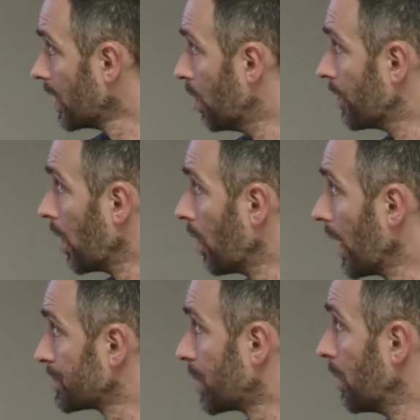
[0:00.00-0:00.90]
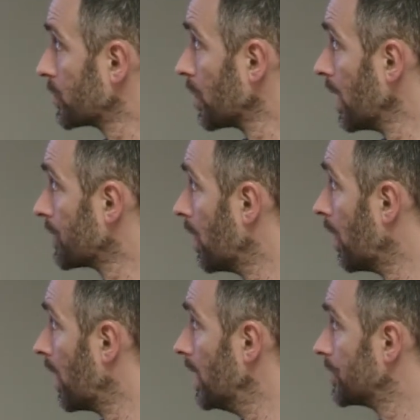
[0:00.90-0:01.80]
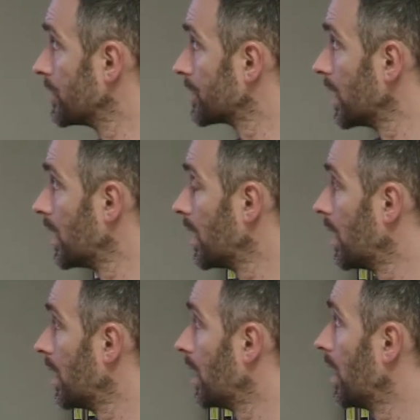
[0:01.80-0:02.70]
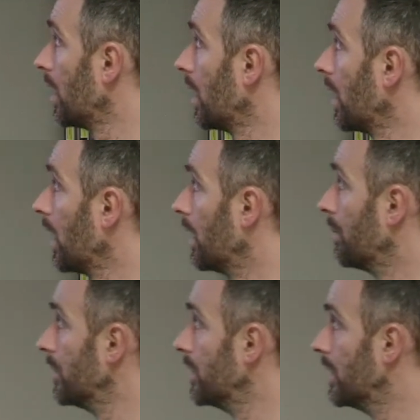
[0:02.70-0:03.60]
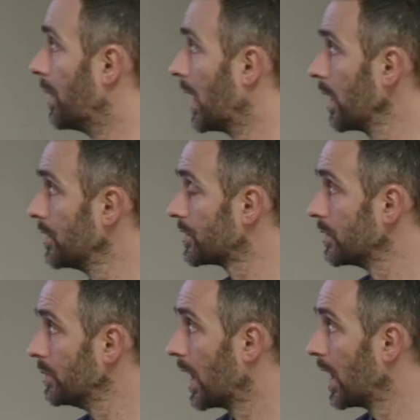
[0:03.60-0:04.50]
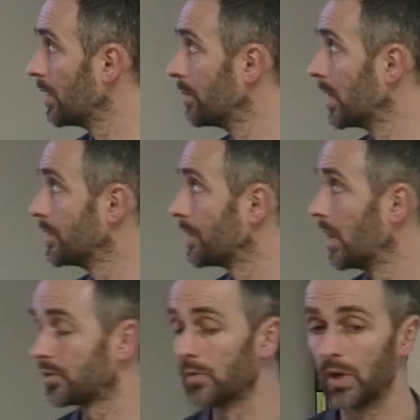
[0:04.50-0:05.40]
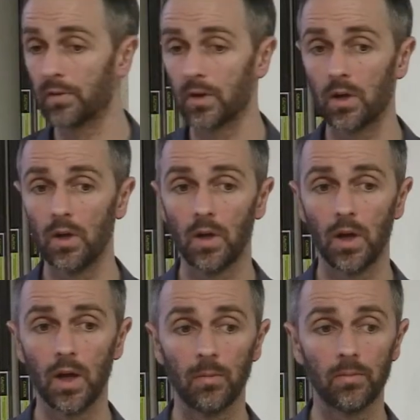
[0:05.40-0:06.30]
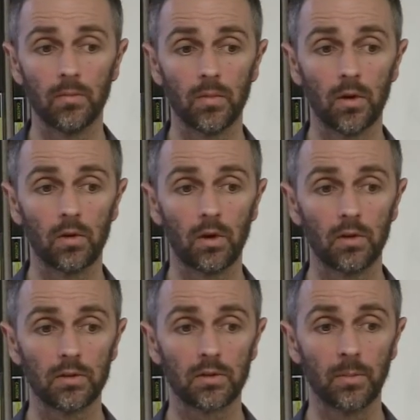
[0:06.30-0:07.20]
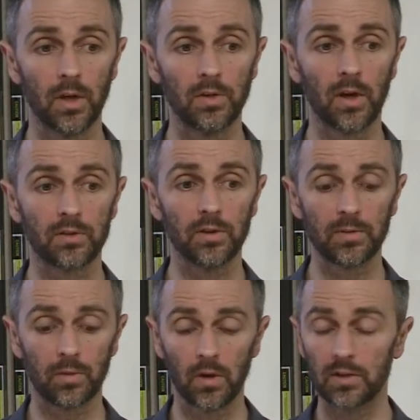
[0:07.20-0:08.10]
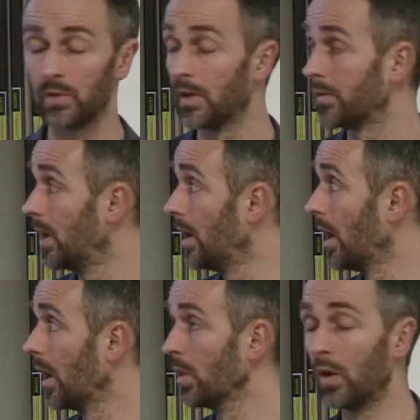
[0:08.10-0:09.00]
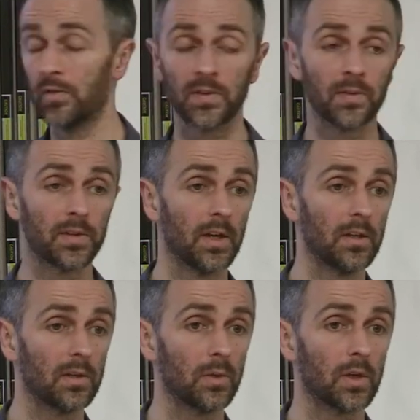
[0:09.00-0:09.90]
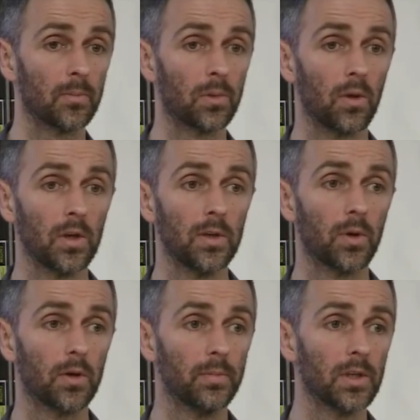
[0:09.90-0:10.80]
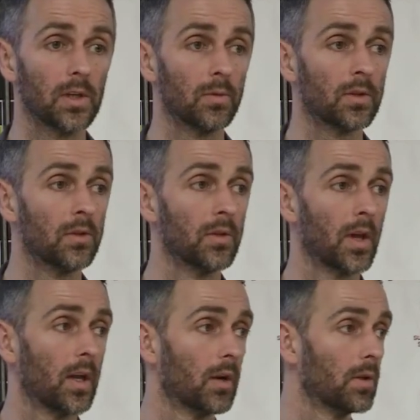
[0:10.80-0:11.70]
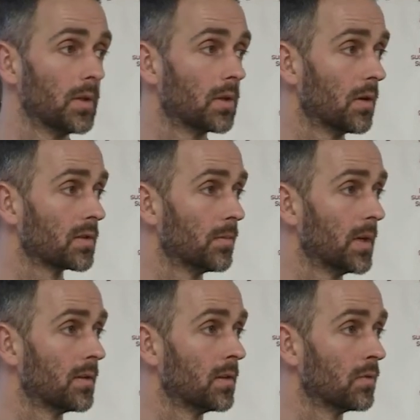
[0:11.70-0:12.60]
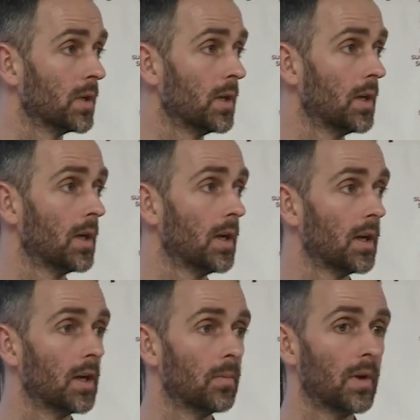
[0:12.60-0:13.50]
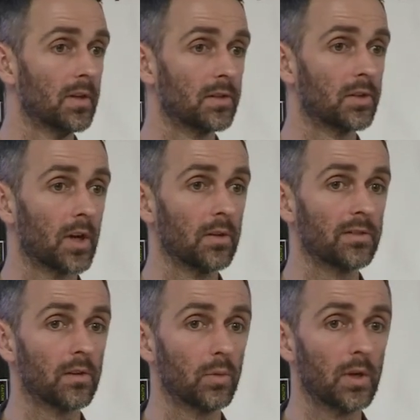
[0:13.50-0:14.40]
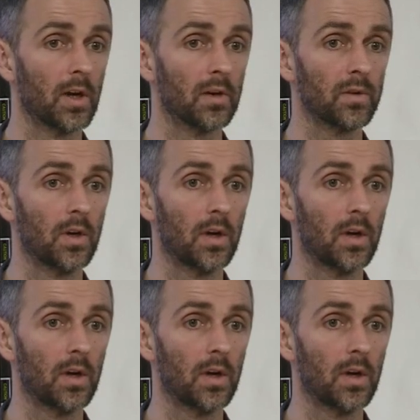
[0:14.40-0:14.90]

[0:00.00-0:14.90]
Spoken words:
overall, that's pretty much all I've got. It's just the balance that we have in manufacturing. We have to manufacture these products, we have a lot of different techniques we can employ, but being able to do that in a really cost-competitive way is the challenge that we have.